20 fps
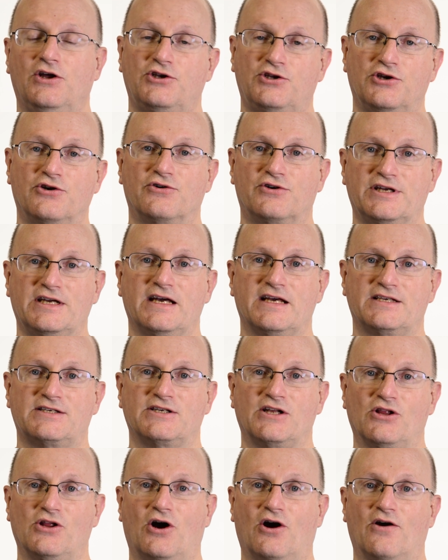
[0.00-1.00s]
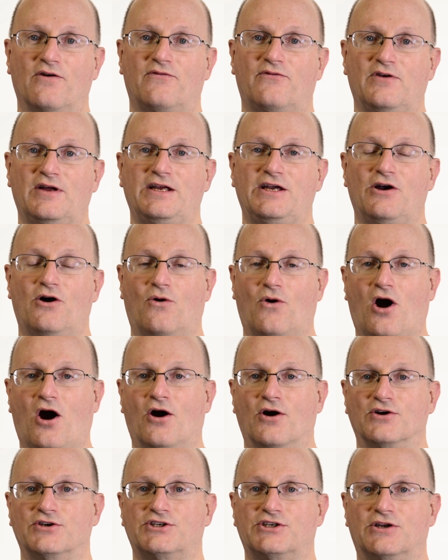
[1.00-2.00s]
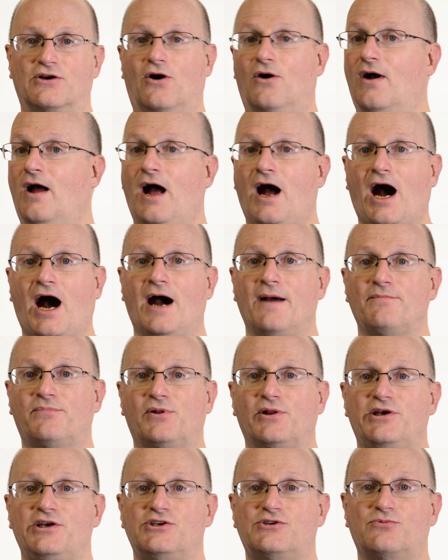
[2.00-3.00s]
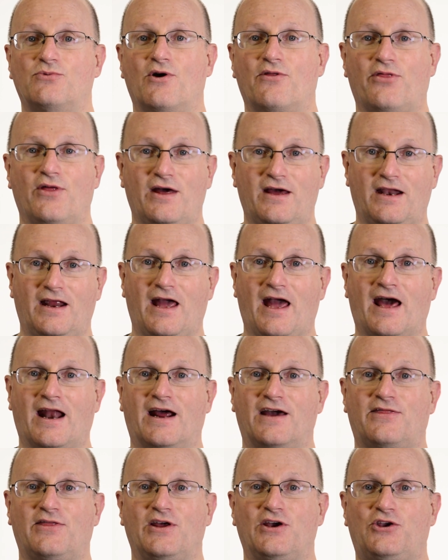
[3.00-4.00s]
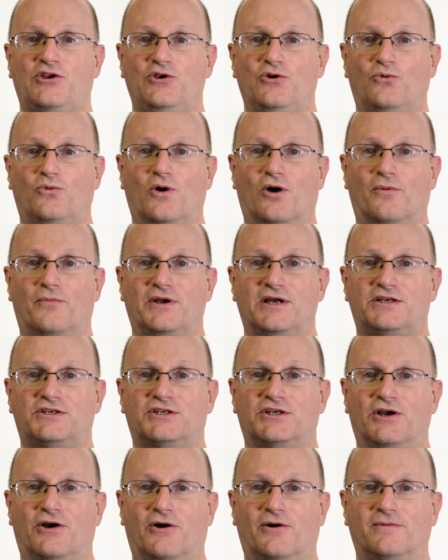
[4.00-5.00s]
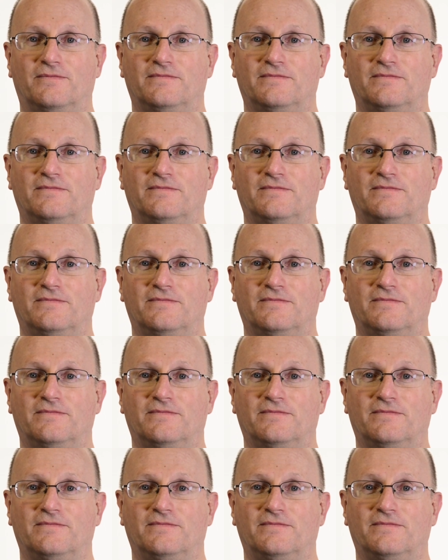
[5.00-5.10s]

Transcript: to your DSLR video arsenal. I'm pleased with it, and I think you will be too.